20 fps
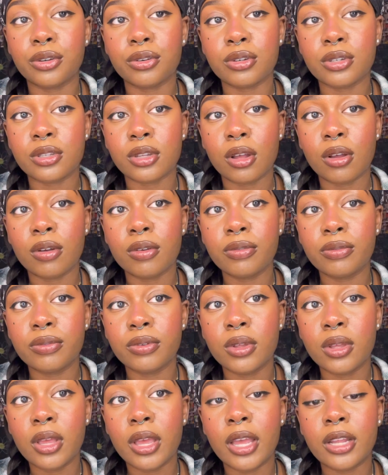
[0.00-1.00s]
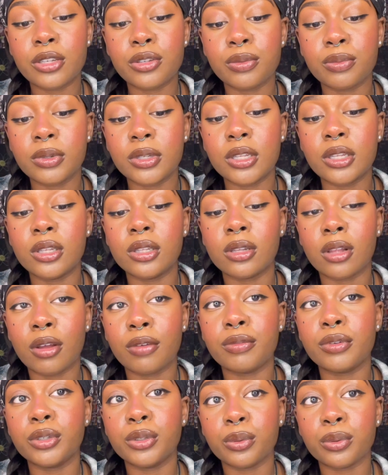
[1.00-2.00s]
yourself and to really
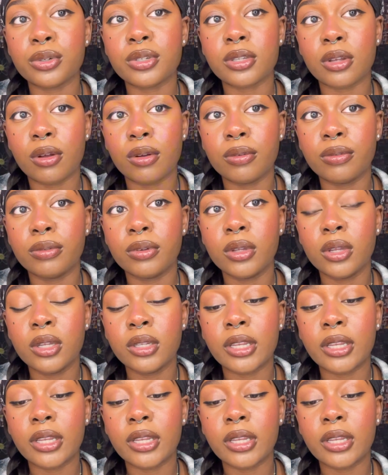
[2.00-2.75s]
love yourself.